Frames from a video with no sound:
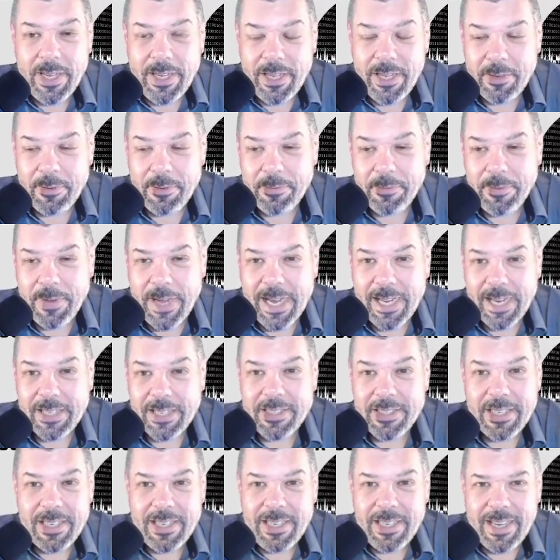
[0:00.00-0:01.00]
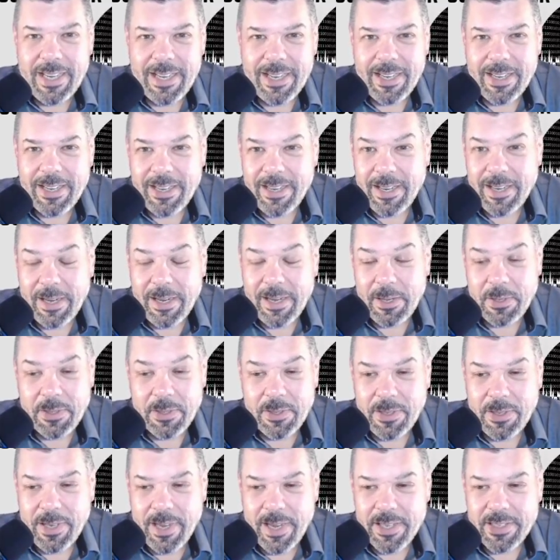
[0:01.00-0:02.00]
In fact, and I
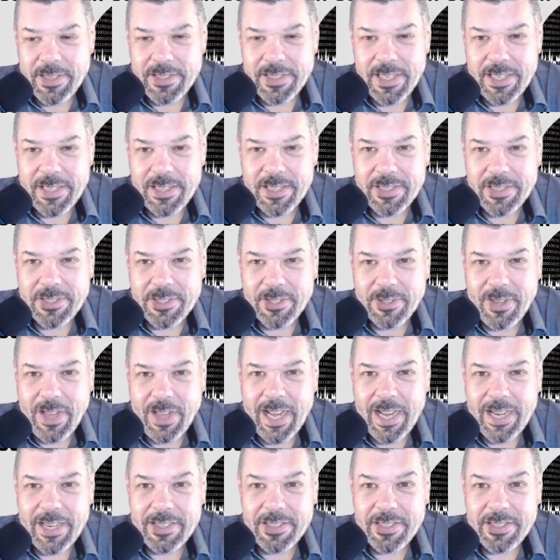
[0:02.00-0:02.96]
say this a lot,